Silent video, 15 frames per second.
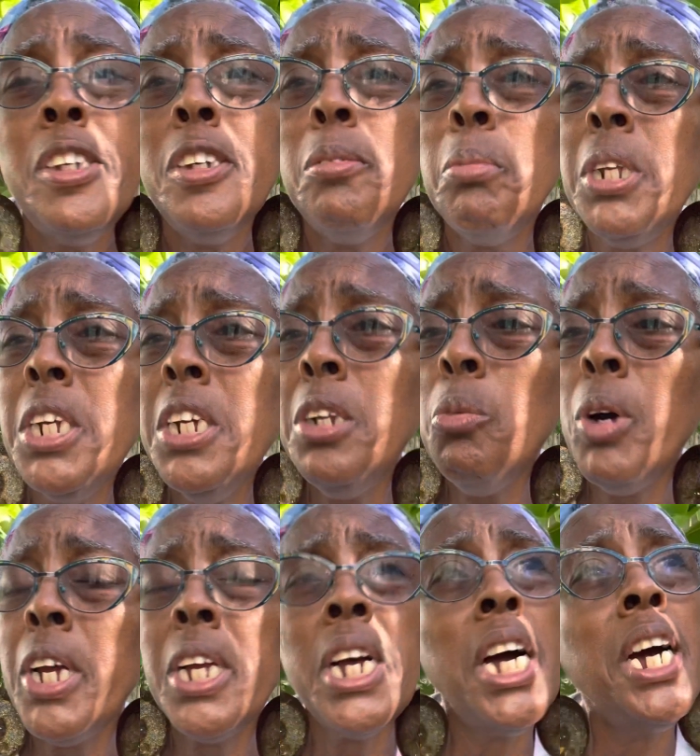But anyway,
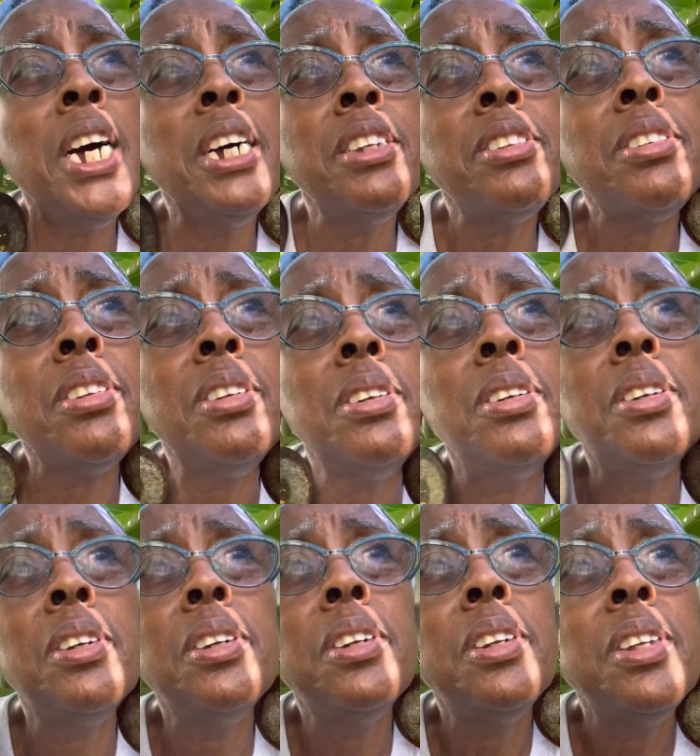guys,
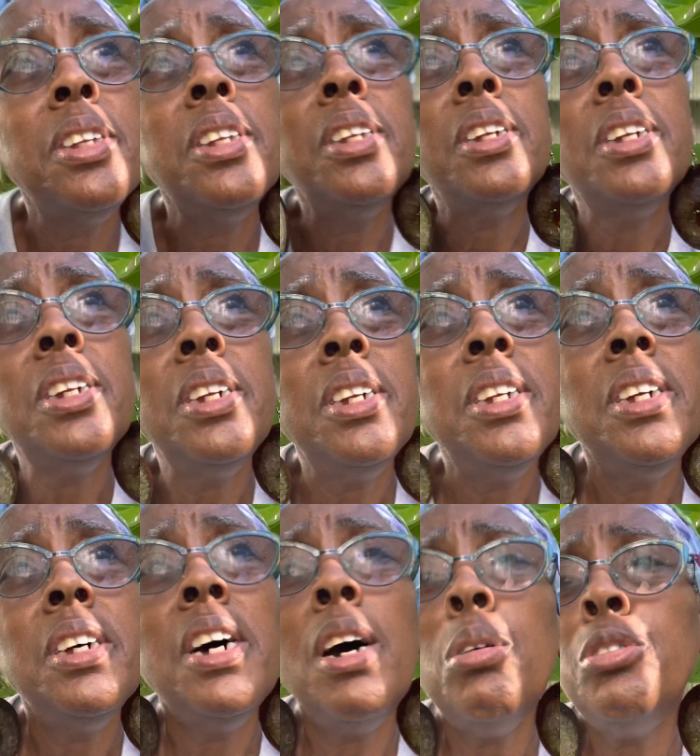
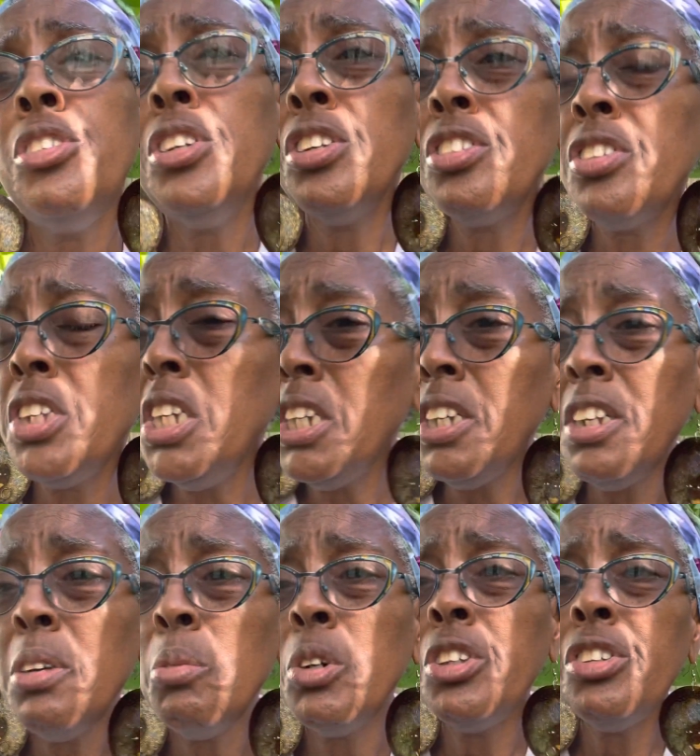I was just kicking it
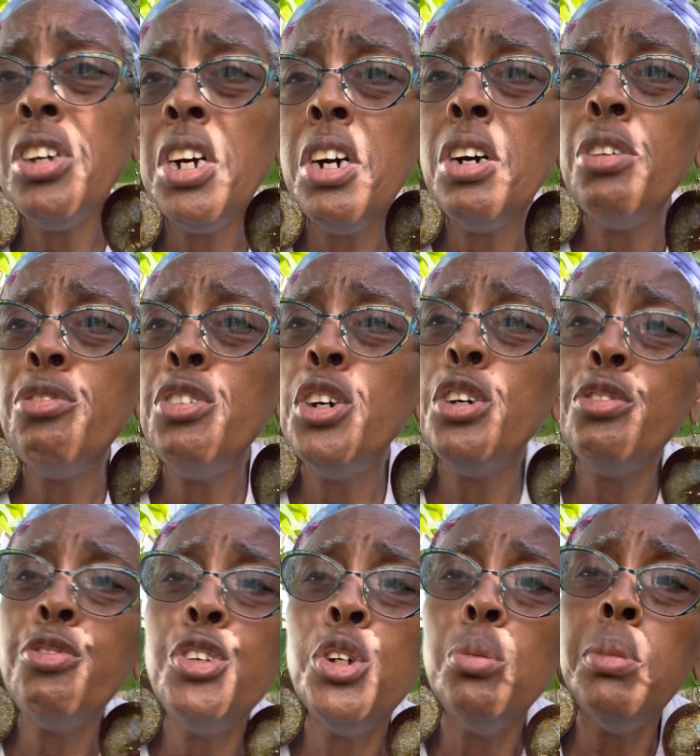with y'all for a
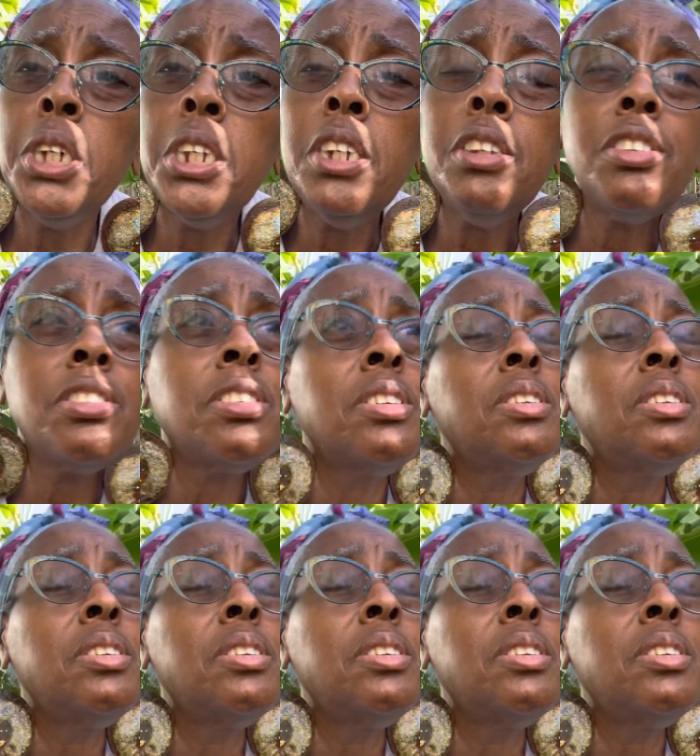few minutes.